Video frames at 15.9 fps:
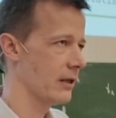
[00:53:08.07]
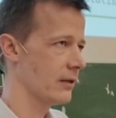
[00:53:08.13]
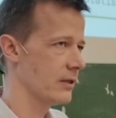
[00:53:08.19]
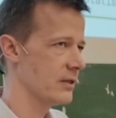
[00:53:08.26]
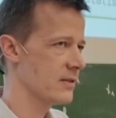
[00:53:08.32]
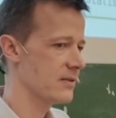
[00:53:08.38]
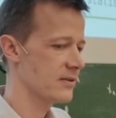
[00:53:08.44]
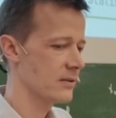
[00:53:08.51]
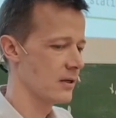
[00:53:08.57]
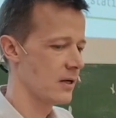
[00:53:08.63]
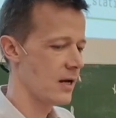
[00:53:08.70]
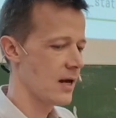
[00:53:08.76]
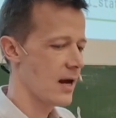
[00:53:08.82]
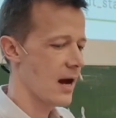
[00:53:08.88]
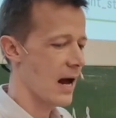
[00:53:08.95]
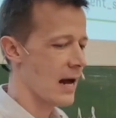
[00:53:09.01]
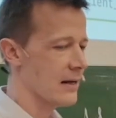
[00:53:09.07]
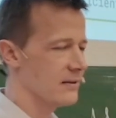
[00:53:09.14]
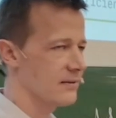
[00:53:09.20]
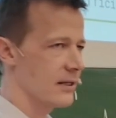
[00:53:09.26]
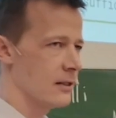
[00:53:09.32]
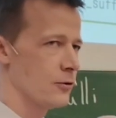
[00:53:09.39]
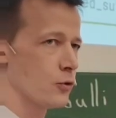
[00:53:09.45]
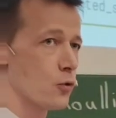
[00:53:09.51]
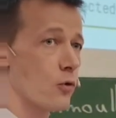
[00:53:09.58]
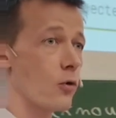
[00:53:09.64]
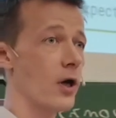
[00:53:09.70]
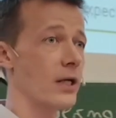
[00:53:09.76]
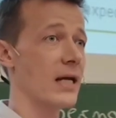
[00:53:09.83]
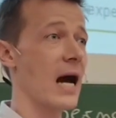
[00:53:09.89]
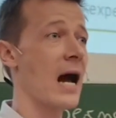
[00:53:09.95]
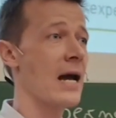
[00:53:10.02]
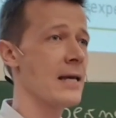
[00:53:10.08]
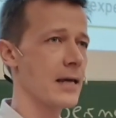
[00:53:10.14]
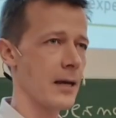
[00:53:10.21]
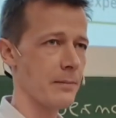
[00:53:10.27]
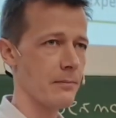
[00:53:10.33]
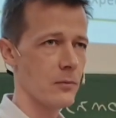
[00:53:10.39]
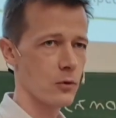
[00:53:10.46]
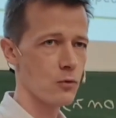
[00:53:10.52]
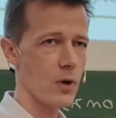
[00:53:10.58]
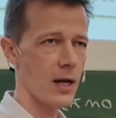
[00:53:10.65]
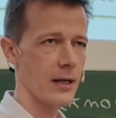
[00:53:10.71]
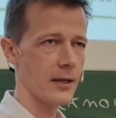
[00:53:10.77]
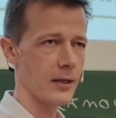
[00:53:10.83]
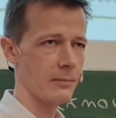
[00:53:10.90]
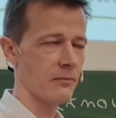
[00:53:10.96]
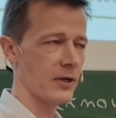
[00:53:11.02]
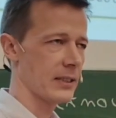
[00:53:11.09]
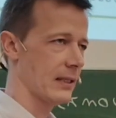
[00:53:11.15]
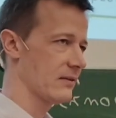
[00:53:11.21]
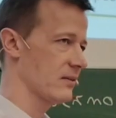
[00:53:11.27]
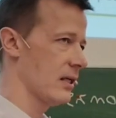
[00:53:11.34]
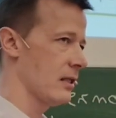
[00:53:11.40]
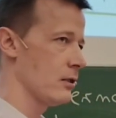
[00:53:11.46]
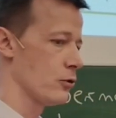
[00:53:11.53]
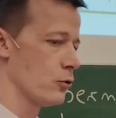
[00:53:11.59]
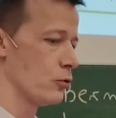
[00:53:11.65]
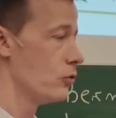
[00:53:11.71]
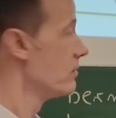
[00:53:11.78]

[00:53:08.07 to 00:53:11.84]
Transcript: is. I tell you what I am, who I am, what I tell you